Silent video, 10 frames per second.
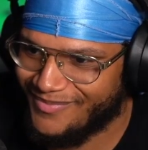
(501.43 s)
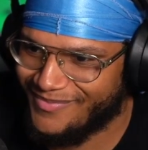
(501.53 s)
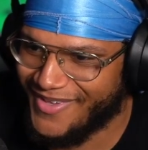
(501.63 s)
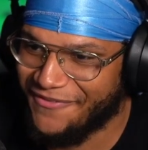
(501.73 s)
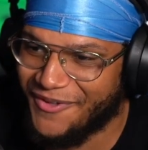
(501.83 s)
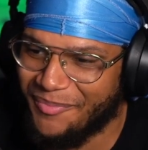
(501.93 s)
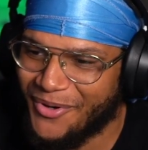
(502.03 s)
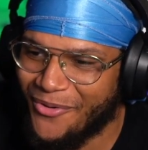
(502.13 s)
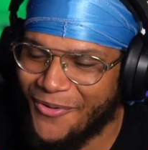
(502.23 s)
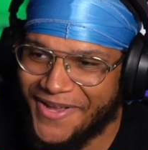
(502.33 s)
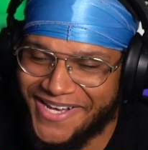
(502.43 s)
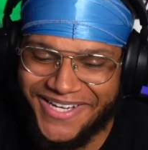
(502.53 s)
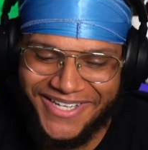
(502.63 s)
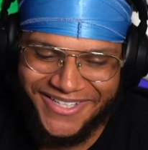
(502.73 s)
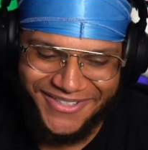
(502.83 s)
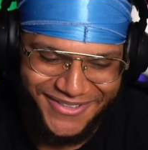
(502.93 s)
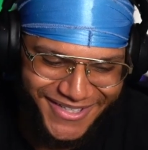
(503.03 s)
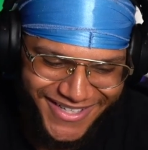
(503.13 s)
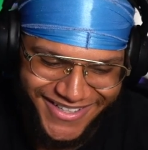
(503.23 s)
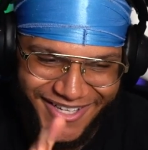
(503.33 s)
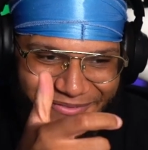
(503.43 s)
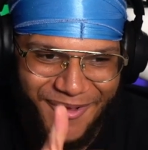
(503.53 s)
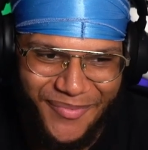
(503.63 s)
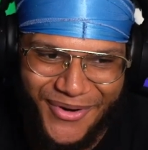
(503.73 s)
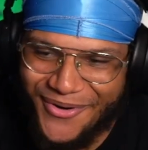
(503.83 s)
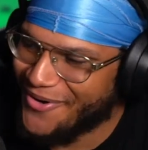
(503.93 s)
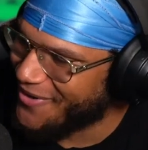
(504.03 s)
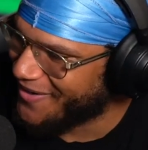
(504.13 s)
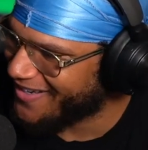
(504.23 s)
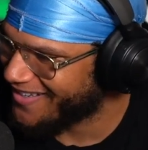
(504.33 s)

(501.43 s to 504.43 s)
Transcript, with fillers: I flip a coin, nigga. They flip a coin.